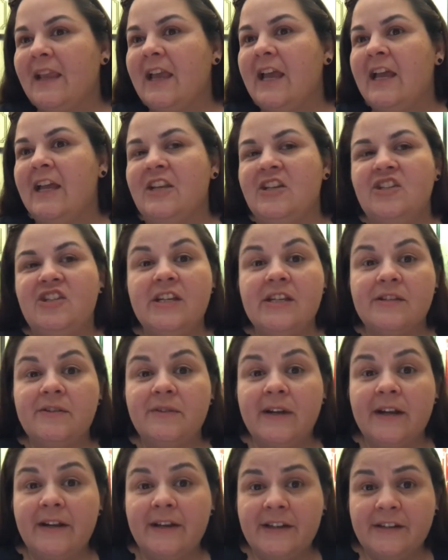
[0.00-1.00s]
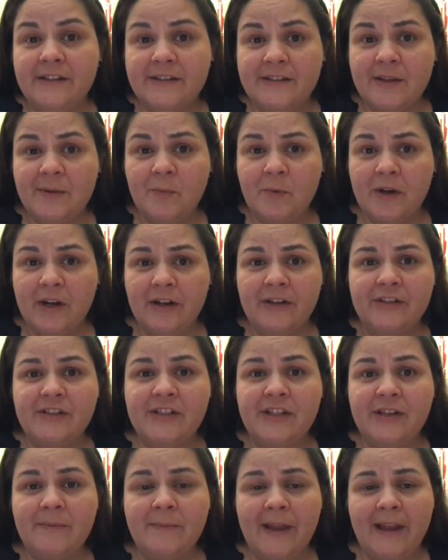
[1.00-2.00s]
And she's around here somewhere.
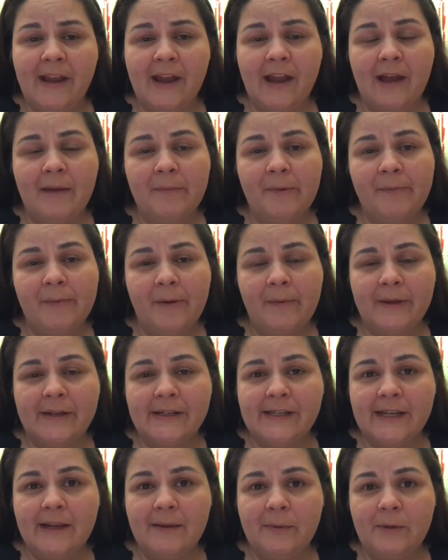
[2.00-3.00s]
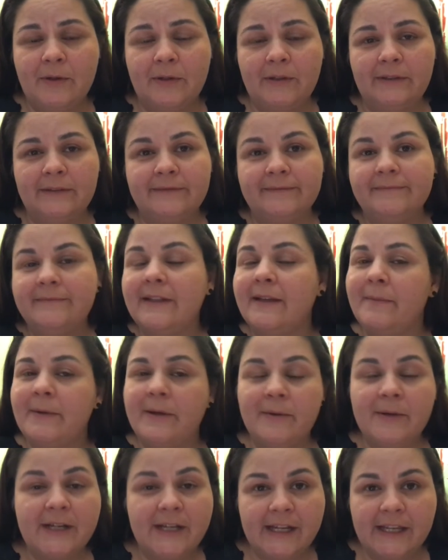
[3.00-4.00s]
She may hop up on my table and
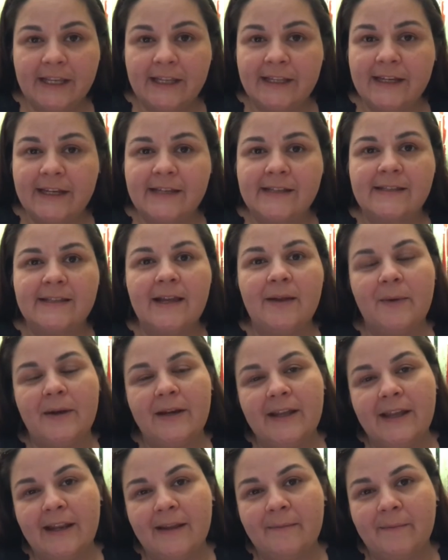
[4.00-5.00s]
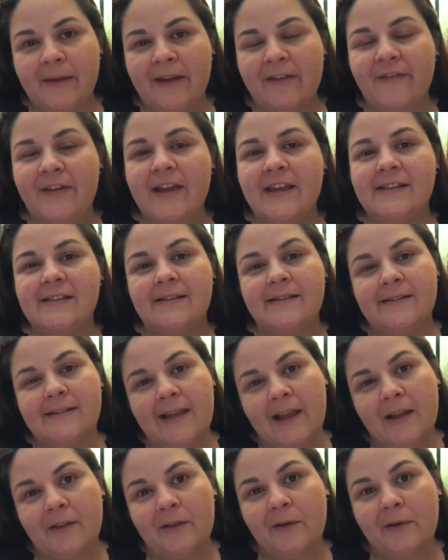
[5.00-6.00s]
be ridiculous and want to get it in my face and
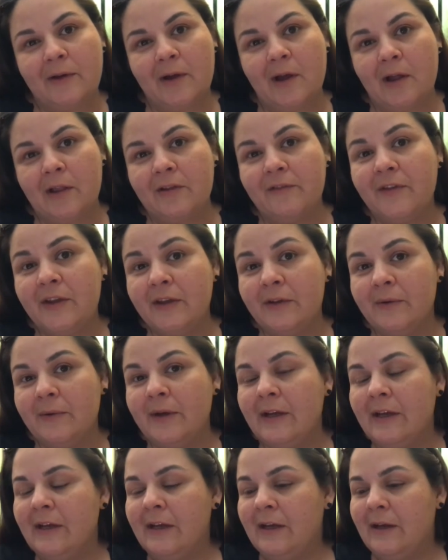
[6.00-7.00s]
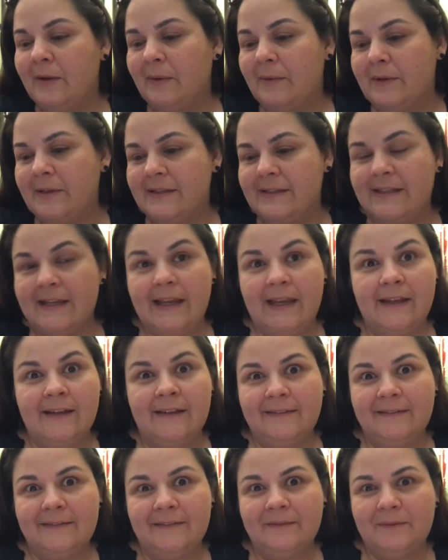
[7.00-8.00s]
say hello to all of you. We'll see
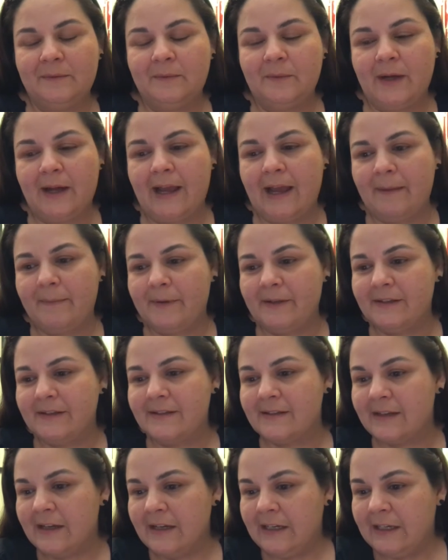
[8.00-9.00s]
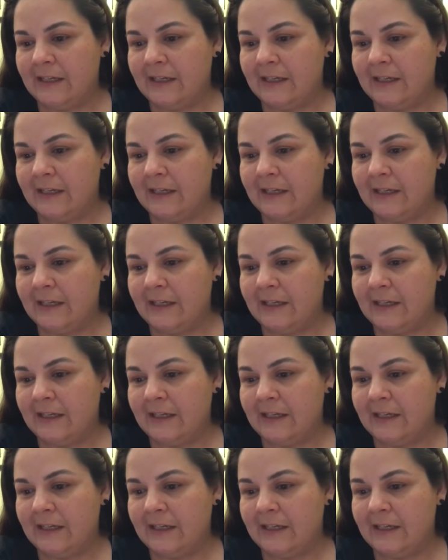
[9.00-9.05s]
what happens.